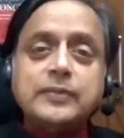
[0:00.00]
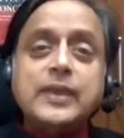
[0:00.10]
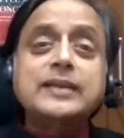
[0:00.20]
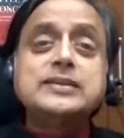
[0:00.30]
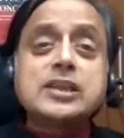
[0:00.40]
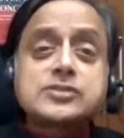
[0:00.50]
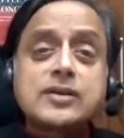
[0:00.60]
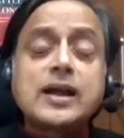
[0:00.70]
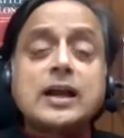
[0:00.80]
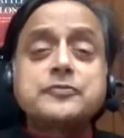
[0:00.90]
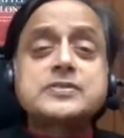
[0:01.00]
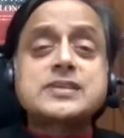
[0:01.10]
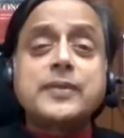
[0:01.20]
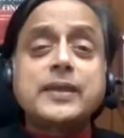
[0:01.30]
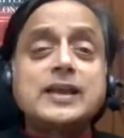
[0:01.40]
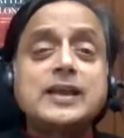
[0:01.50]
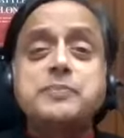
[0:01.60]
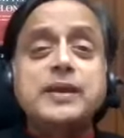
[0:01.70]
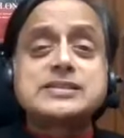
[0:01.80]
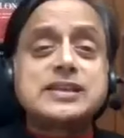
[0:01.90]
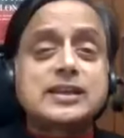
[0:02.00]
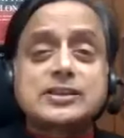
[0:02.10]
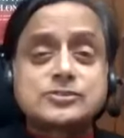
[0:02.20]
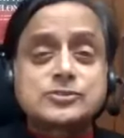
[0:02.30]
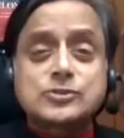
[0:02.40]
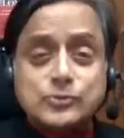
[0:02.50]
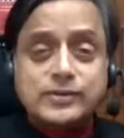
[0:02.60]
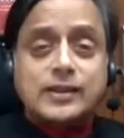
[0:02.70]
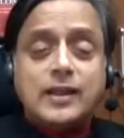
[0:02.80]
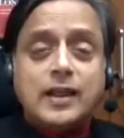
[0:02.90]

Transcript: their disregard for something as basic as truth.